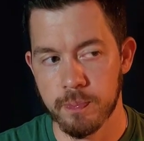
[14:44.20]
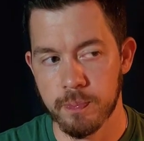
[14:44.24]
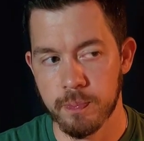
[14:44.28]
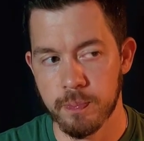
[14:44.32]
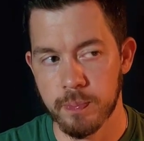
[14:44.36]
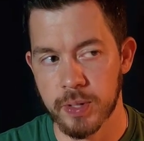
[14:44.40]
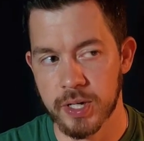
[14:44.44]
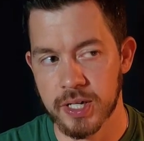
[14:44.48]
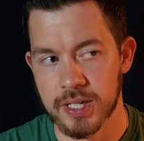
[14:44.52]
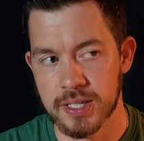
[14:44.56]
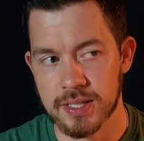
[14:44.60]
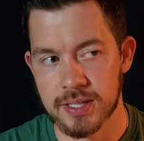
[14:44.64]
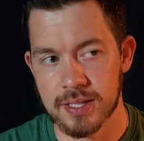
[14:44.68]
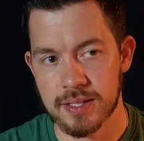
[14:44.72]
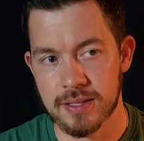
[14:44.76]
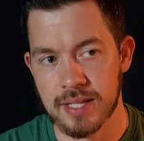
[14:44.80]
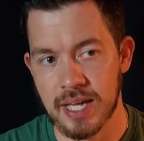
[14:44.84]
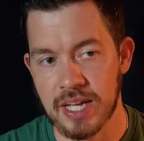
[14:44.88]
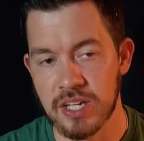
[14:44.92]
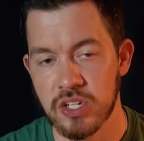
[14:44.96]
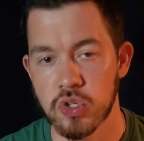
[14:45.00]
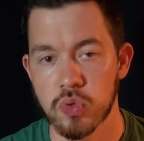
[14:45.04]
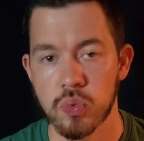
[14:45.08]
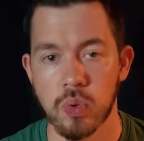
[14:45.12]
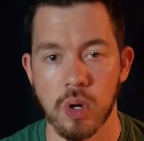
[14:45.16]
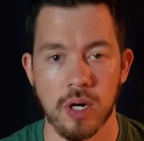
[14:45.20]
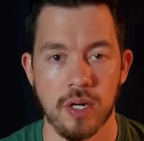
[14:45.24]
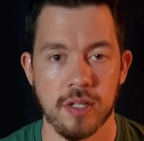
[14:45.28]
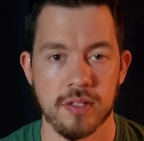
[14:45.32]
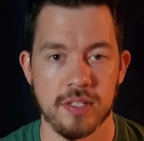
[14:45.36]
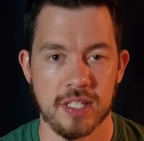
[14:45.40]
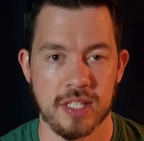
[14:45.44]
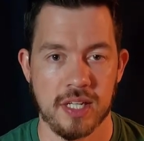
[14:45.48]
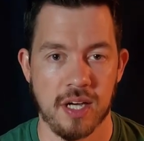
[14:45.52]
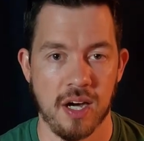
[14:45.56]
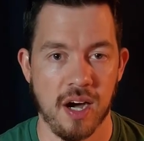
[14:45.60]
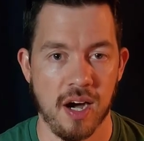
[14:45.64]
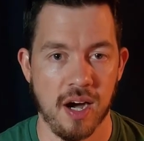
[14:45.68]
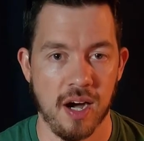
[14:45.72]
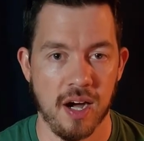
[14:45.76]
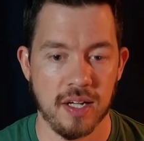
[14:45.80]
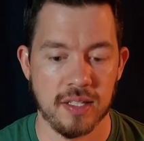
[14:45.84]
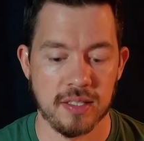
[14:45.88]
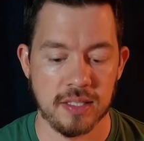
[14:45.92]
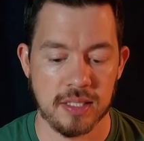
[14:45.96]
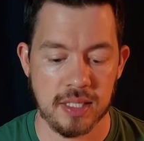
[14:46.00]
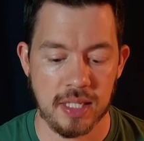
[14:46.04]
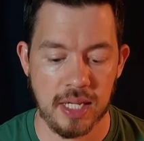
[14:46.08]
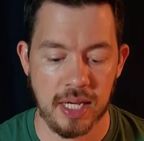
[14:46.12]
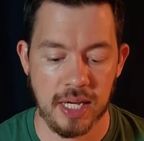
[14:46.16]
But then you run into
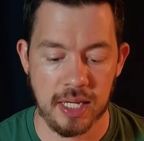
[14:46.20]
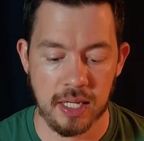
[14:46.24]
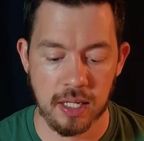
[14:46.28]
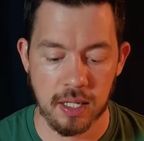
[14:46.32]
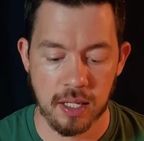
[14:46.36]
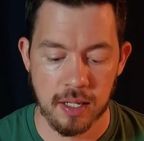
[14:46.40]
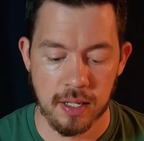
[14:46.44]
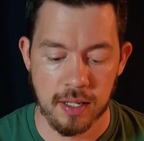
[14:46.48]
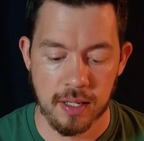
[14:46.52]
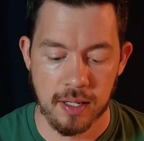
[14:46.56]
cons. Like,